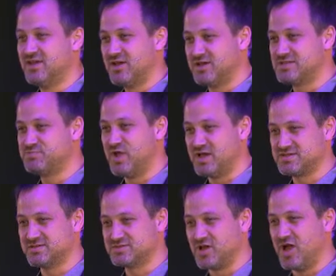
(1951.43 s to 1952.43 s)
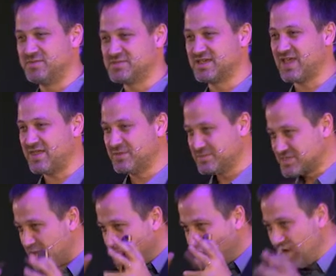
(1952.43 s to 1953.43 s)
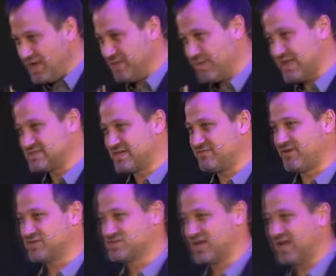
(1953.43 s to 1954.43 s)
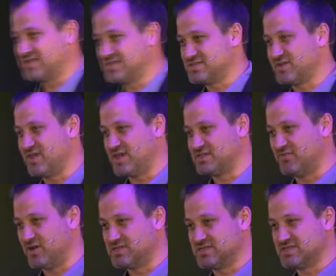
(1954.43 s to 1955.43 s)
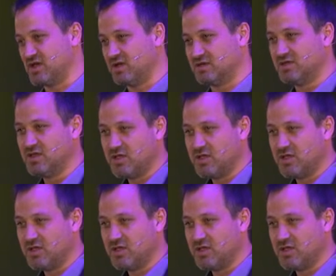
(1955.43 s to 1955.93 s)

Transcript: and his personal time to get them some really basic functionality so their devices aren't